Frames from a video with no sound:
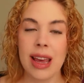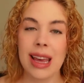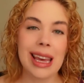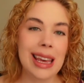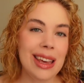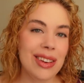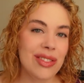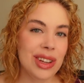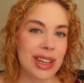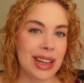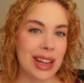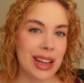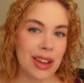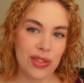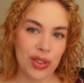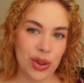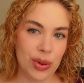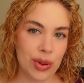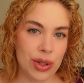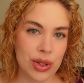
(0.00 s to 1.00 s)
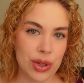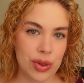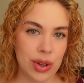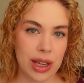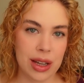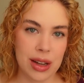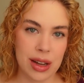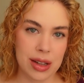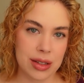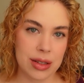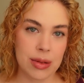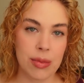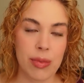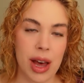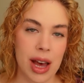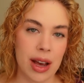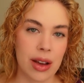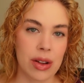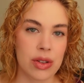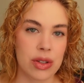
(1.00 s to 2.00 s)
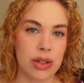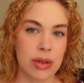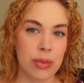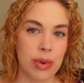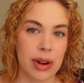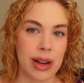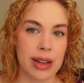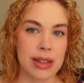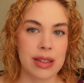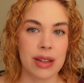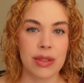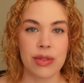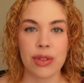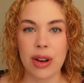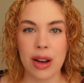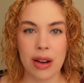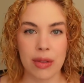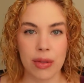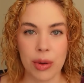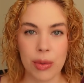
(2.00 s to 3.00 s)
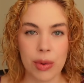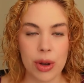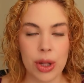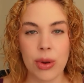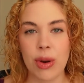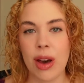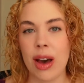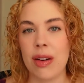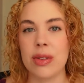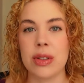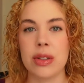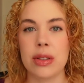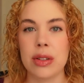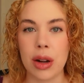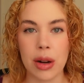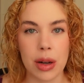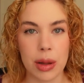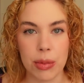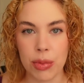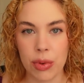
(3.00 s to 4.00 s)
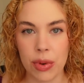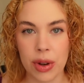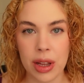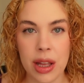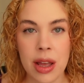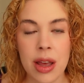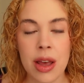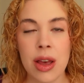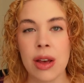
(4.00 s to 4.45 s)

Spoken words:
Even if you are doing custom packages and pricing for everyone, you have a starting point.